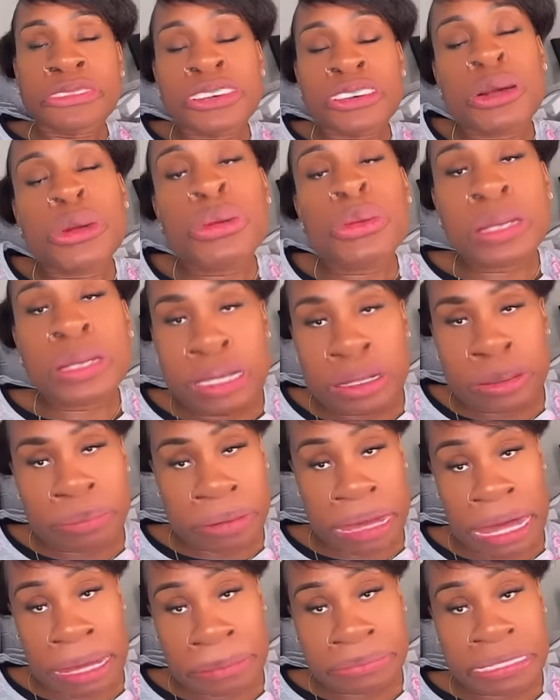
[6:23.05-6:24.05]
For real,
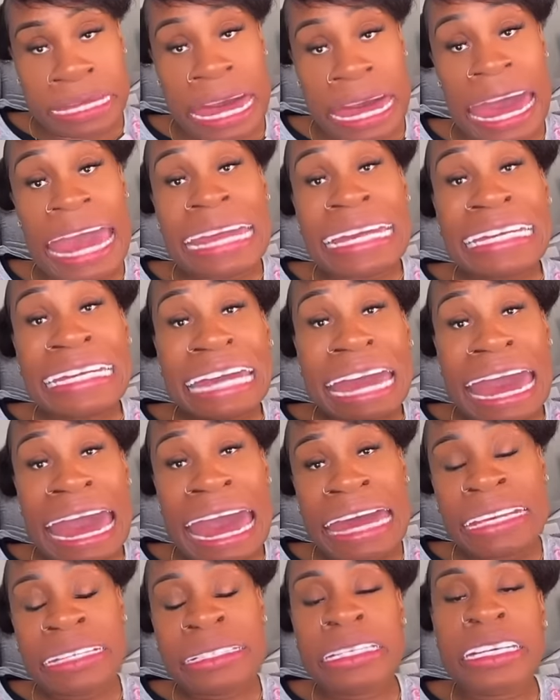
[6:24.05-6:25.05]
Mama, I
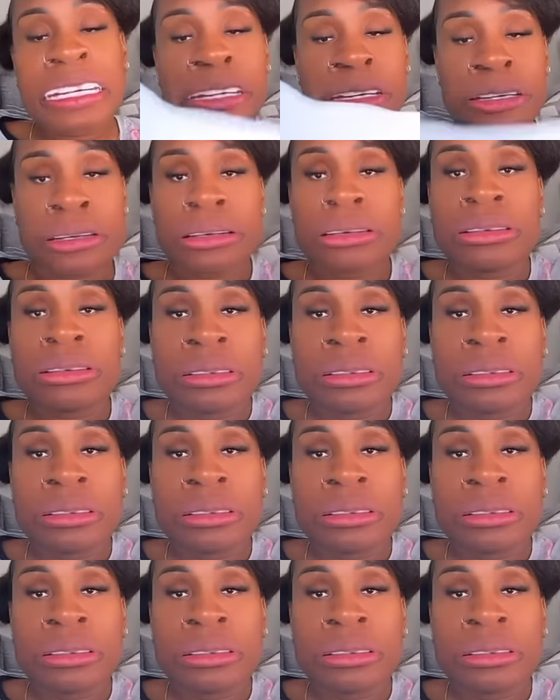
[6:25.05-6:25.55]
got you.